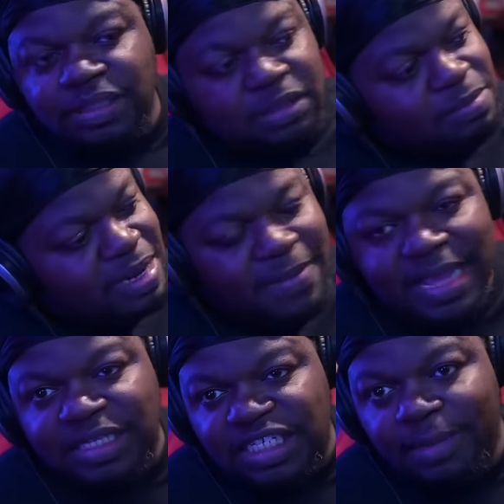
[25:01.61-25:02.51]
I mean, they
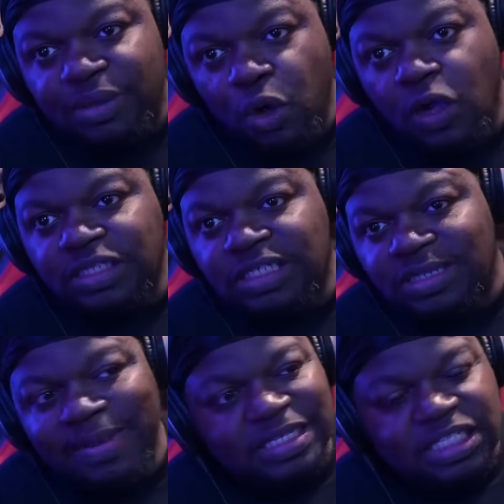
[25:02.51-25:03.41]
make chimp noises.
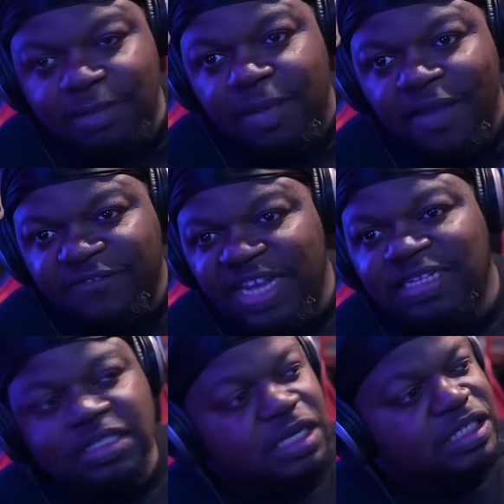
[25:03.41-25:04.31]
They make chimp.
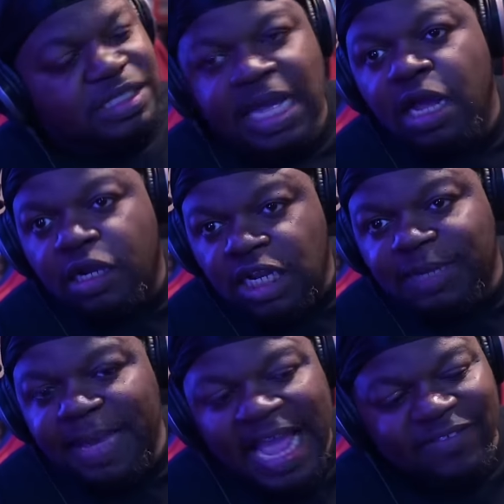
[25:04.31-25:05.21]
These niggas, they
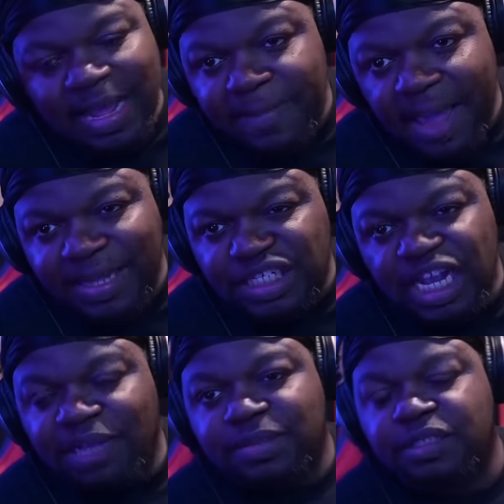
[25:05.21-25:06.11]
behave like baby
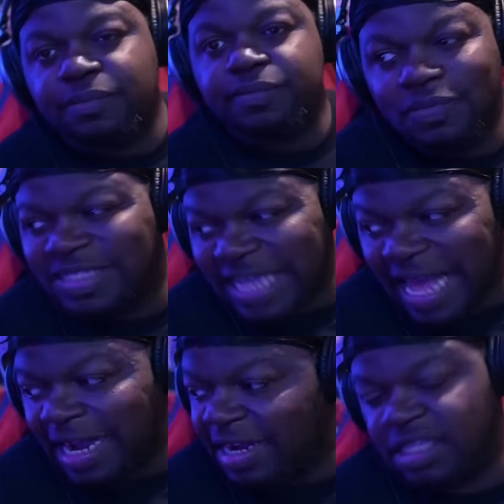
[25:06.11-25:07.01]
chimps
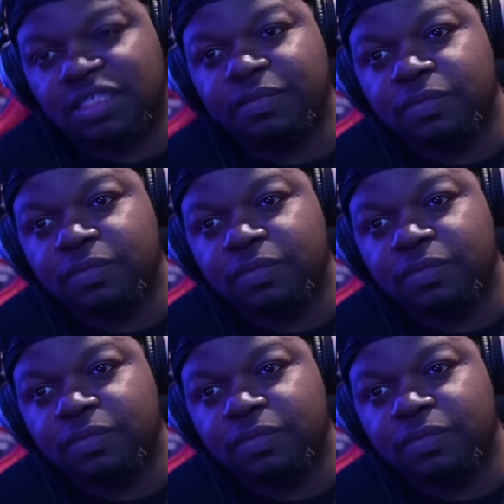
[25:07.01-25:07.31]
talentist.